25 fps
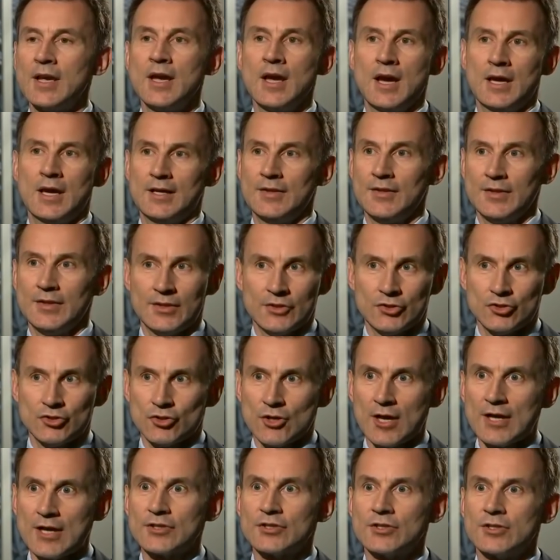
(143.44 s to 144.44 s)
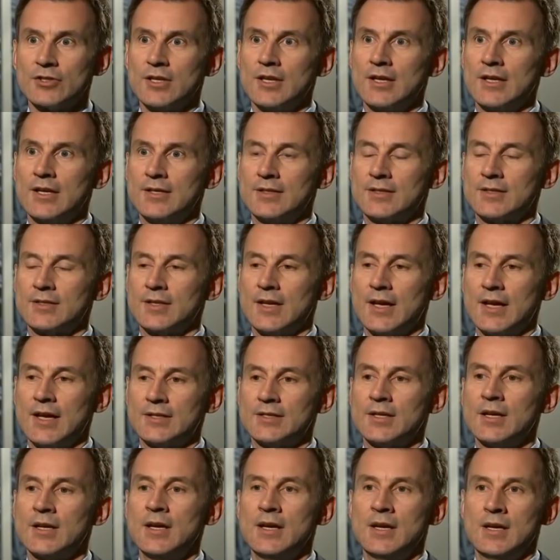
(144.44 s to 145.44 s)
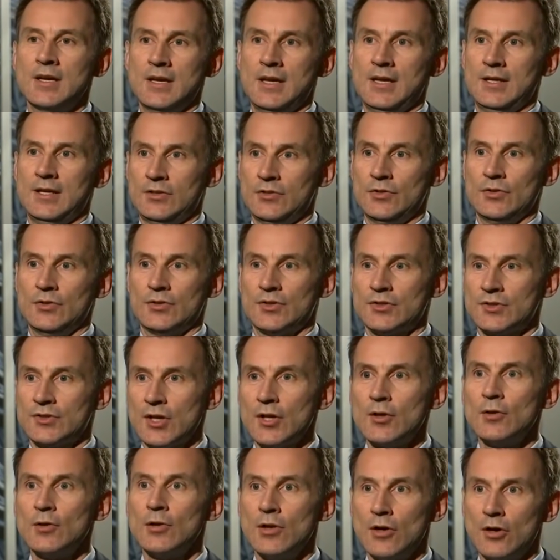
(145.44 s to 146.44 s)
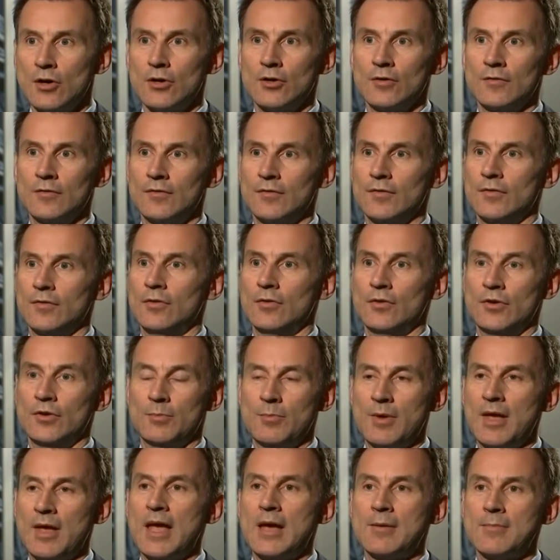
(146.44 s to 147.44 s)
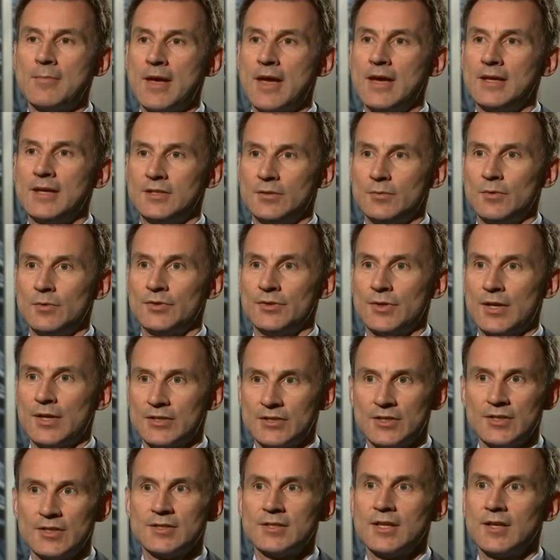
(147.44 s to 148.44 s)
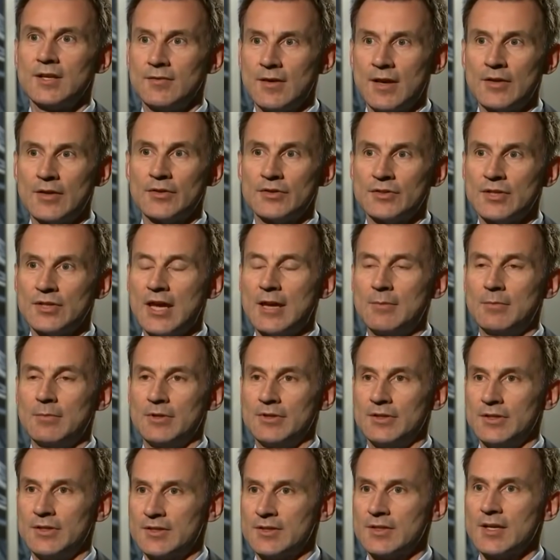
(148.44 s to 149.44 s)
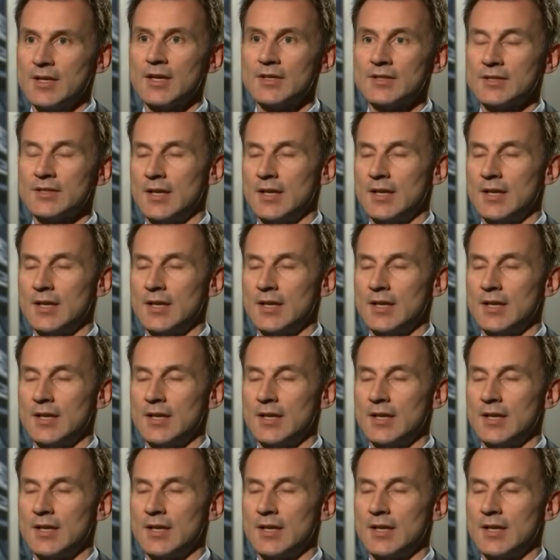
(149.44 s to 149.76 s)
I think the tragedy is that it took so long for the BMA to want to actually sit round the table and discuss it.